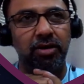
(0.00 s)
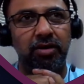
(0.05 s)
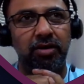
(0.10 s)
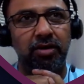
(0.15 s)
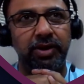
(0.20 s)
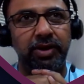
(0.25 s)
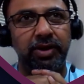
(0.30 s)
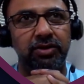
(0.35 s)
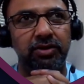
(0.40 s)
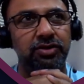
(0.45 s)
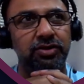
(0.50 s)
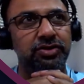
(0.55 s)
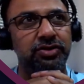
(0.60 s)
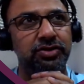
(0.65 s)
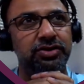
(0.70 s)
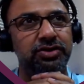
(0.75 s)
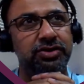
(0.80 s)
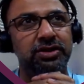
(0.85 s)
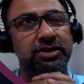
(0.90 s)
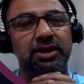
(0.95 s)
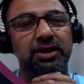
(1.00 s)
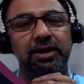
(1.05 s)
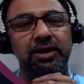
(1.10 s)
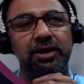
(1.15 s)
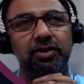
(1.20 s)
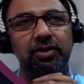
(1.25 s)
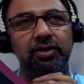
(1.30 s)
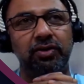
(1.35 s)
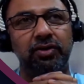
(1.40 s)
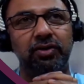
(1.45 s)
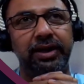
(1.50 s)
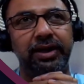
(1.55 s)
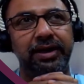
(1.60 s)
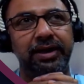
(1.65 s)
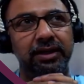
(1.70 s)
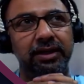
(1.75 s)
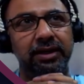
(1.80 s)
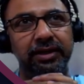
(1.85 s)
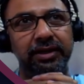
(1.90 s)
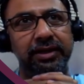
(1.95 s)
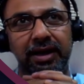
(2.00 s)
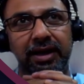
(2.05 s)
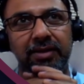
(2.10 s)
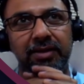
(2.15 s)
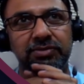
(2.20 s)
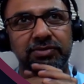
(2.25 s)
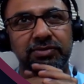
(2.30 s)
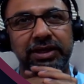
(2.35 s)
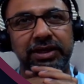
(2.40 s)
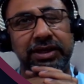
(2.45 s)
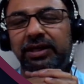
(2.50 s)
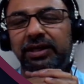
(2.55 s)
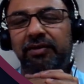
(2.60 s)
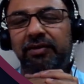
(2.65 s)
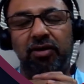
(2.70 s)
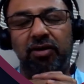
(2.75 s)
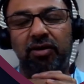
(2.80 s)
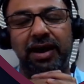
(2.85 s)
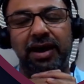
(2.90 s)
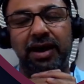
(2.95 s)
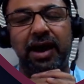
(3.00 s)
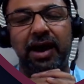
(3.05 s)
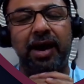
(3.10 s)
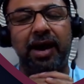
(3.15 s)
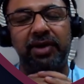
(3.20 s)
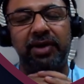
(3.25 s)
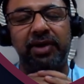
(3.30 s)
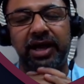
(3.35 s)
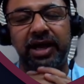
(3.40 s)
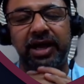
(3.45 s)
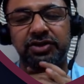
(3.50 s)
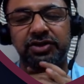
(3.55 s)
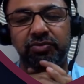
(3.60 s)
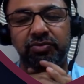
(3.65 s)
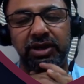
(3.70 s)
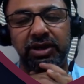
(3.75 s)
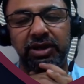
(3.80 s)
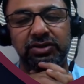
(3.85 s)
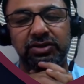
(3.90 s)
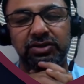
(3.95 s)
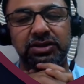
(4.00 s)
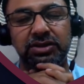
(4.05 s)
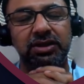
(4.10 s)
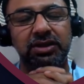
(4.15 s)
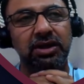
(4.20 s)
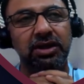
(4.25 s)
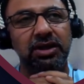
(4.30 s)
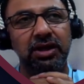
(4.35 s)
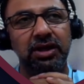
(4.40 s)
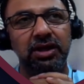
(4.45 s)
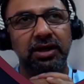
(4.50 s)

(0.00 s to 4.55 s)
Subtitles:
Domino's, you look at Haldiram's, I think they're all application breaches.